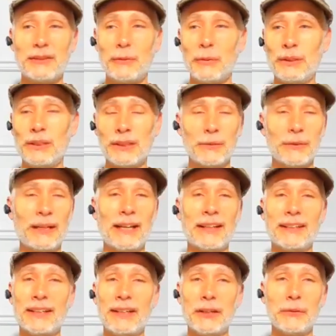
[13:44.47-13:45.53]
went
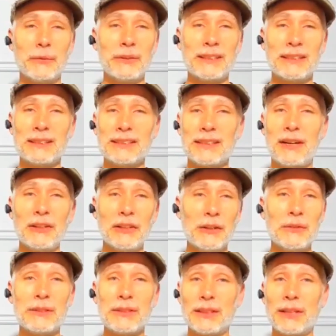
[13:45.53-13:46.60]
out there and we just taught
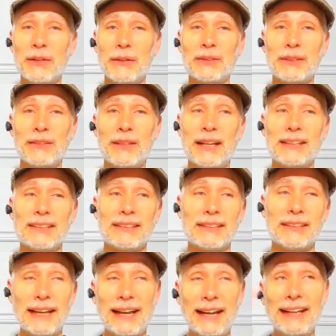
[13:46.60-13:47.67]
loads and loads of classes.
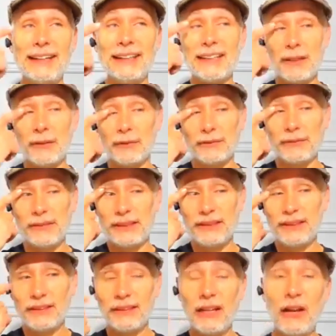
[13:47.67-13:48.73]
I ended up
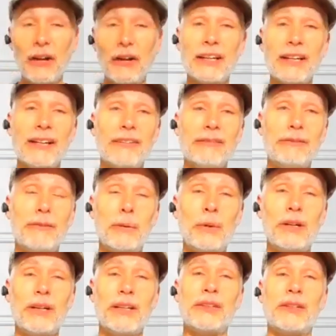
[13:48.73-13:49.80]
logging
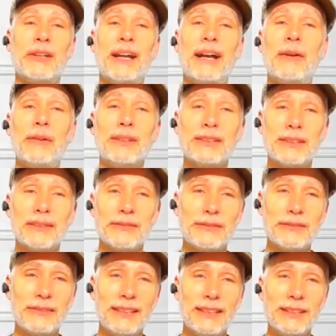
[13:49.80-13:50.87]
400 hours of
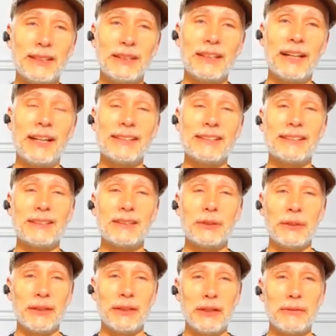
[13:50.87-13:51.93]
teaching classes
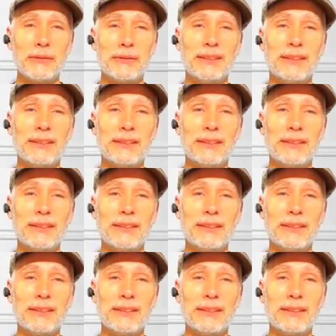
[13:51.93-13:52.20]
during COVID.